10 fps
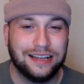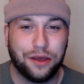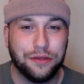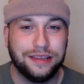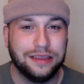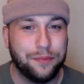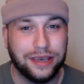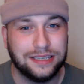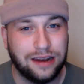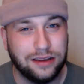I don't think they're
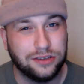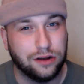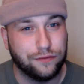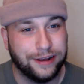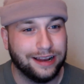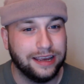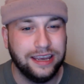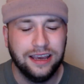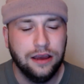based in any sort of reality.